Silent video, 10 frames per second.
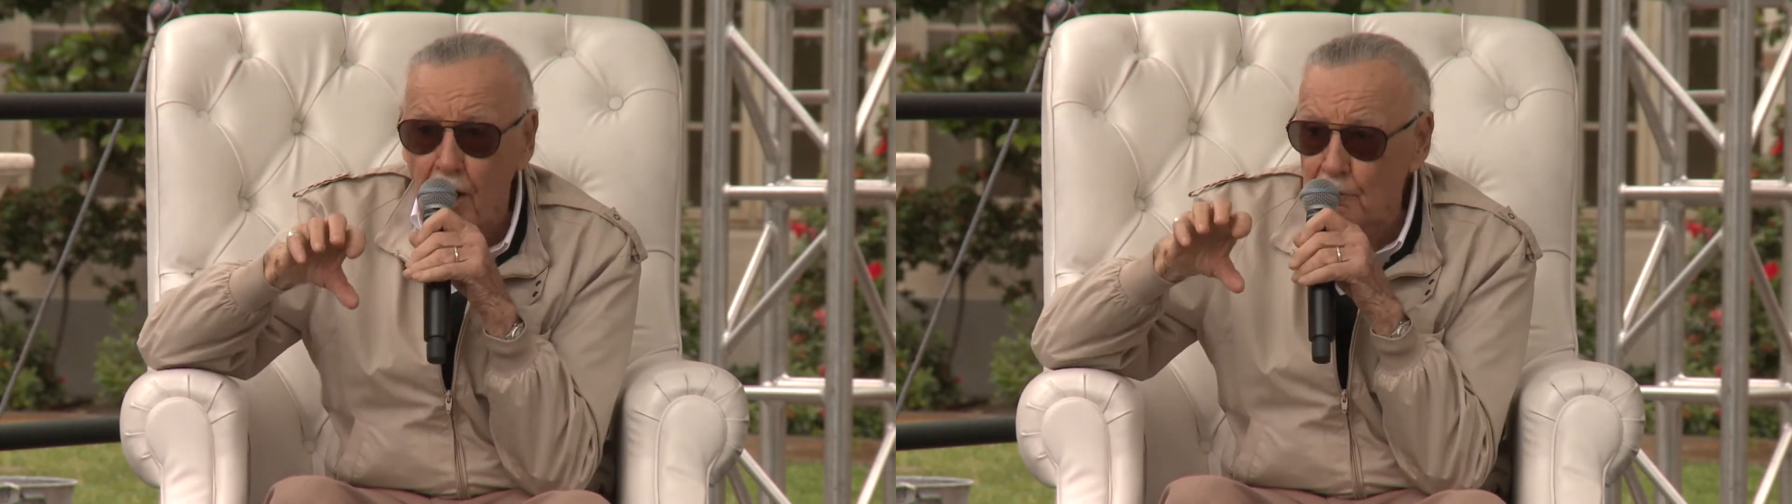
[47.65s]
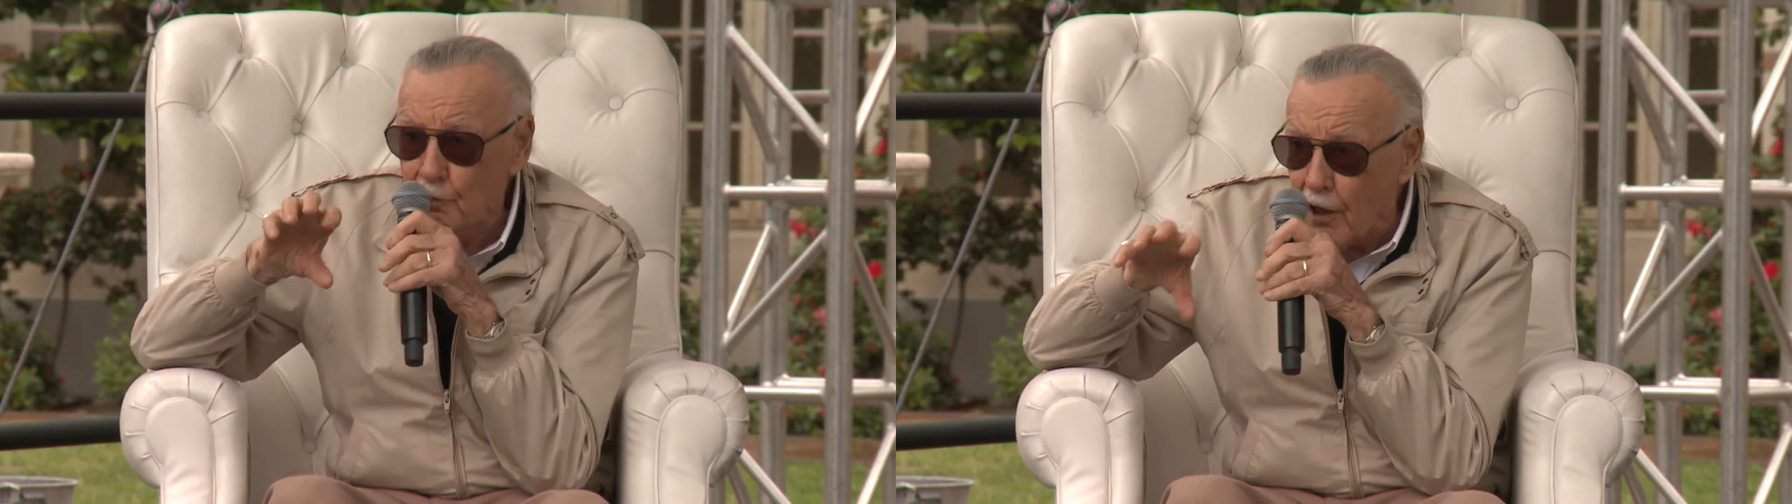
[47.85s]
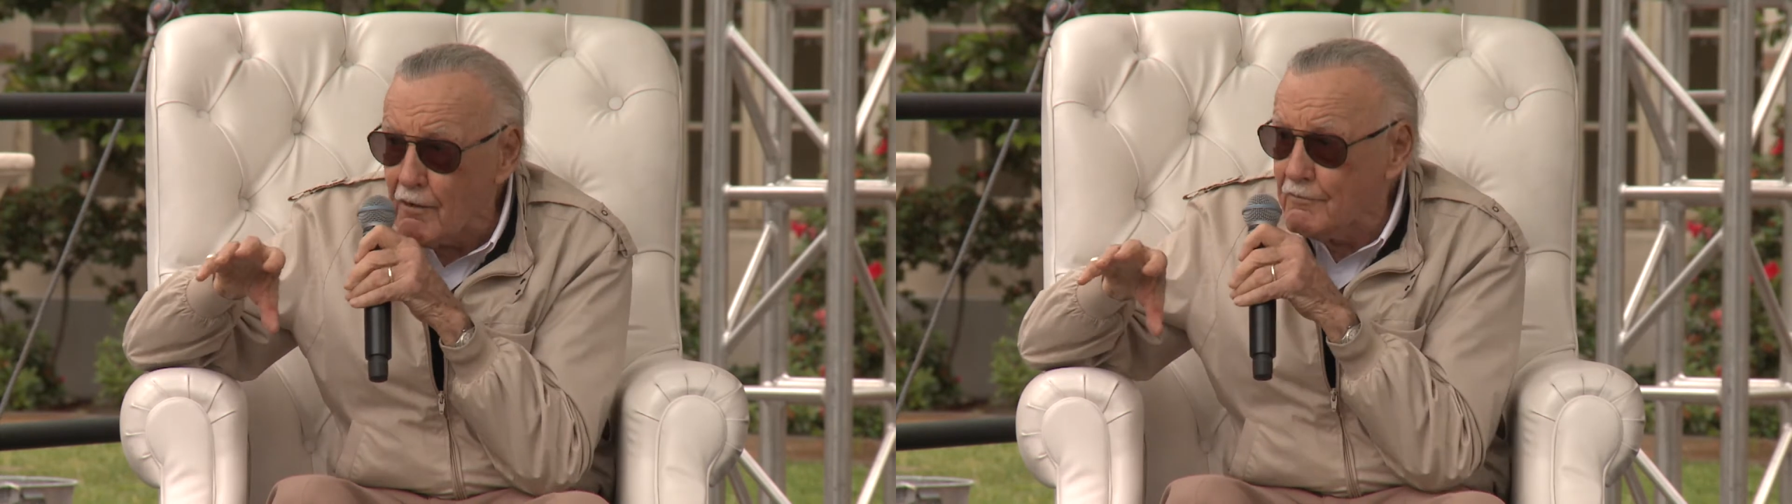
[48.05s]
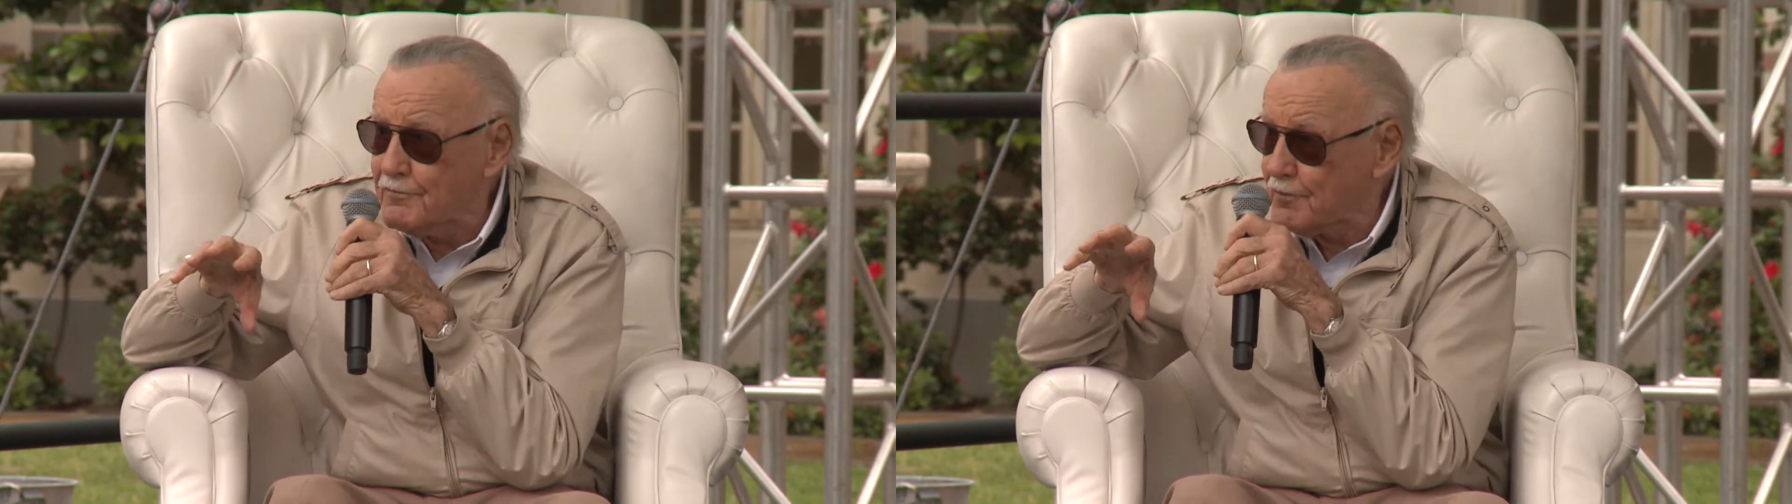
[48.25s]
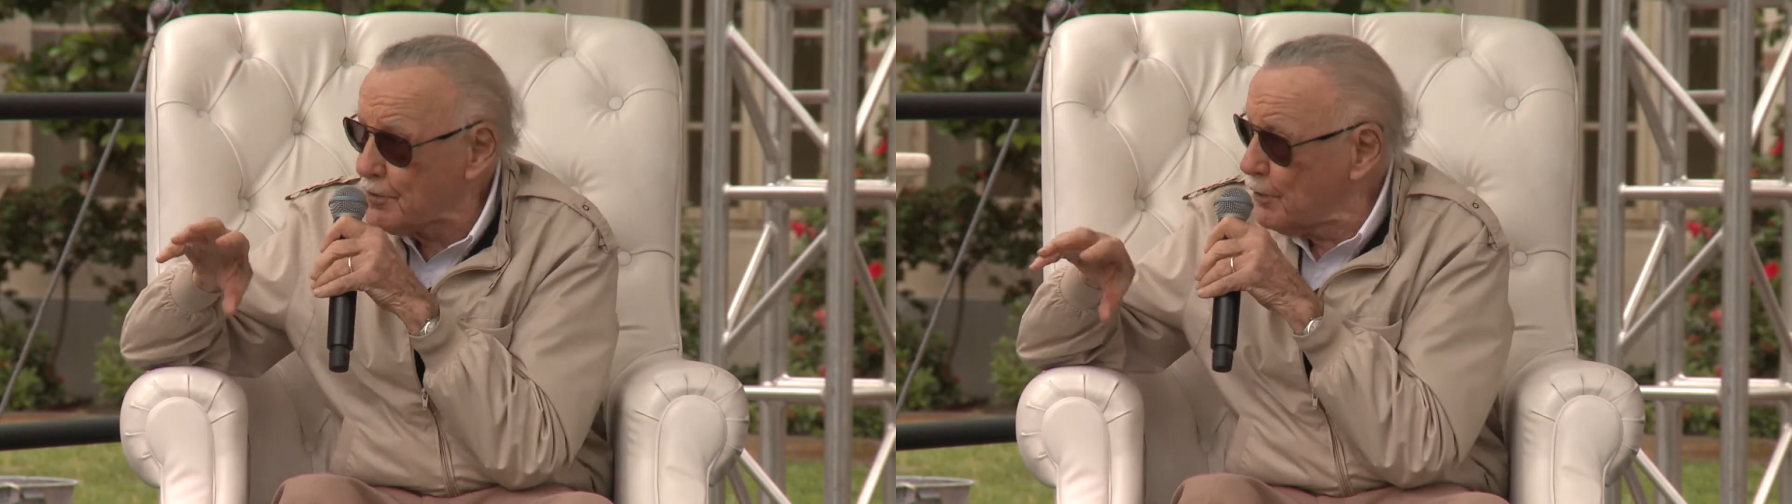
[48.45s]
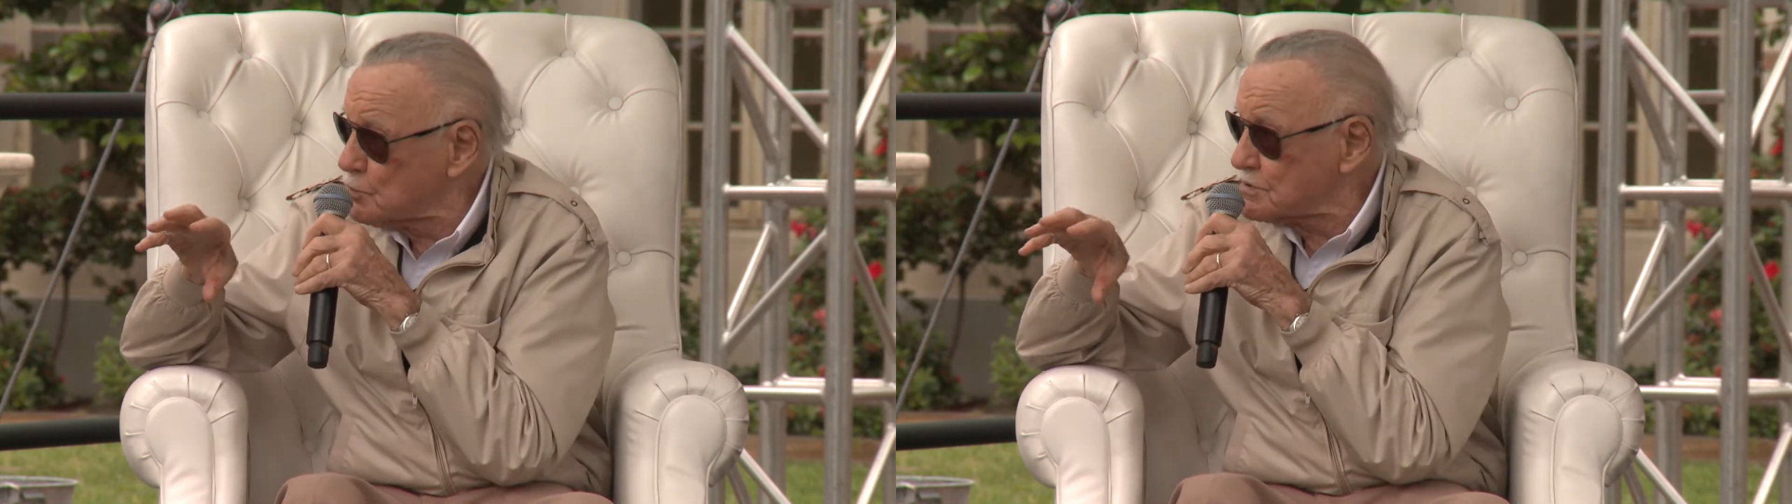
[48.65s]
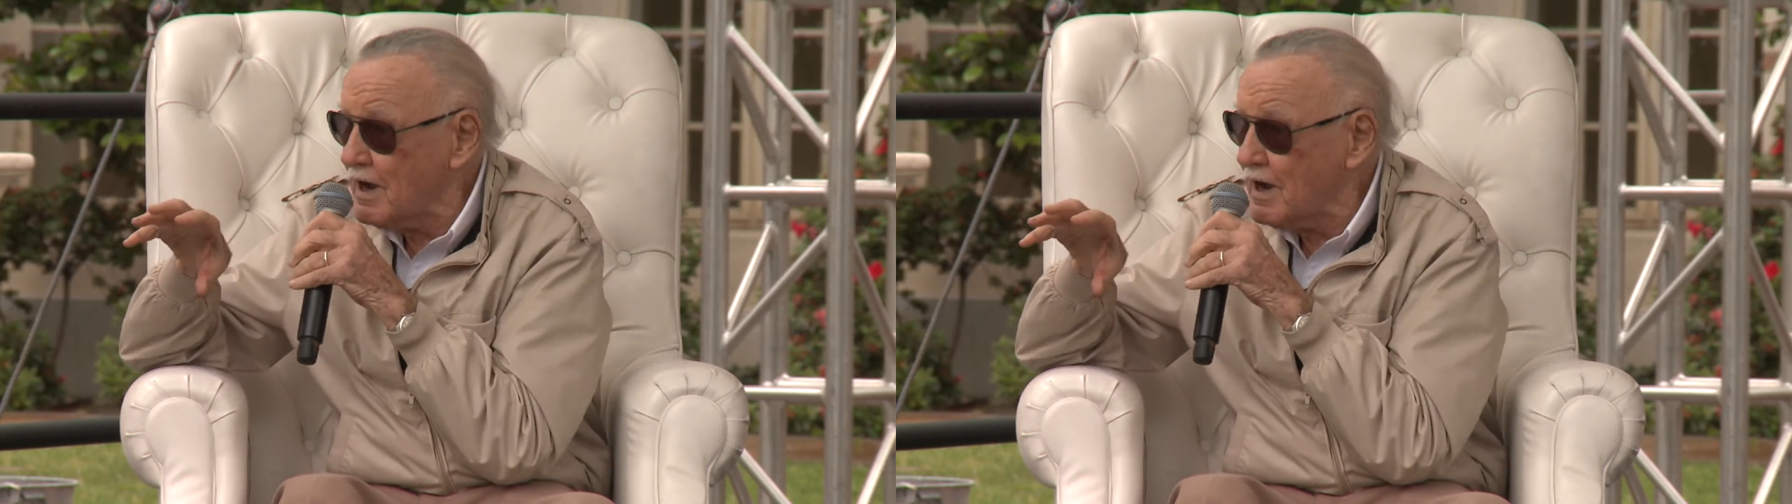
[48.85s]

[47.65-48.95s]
our love for those